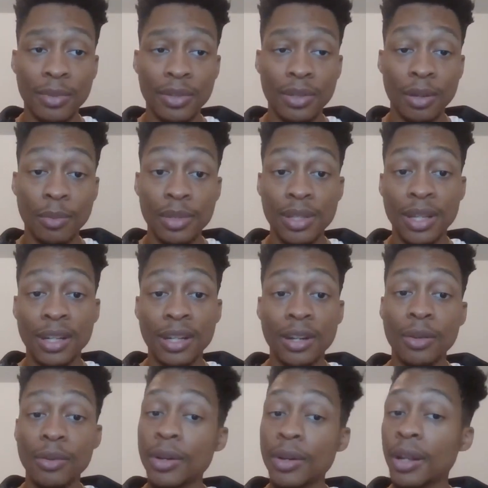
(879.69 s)
it's almost like they
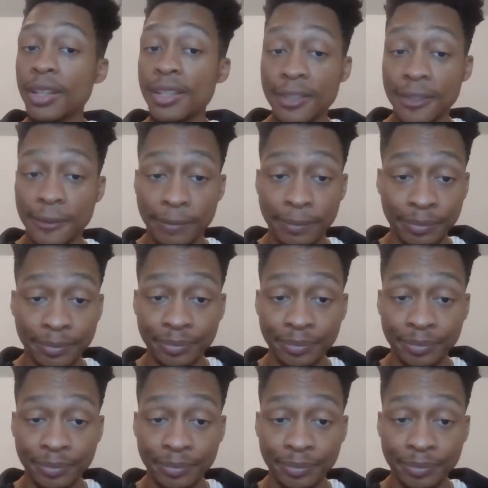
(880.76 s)
don't want to listen.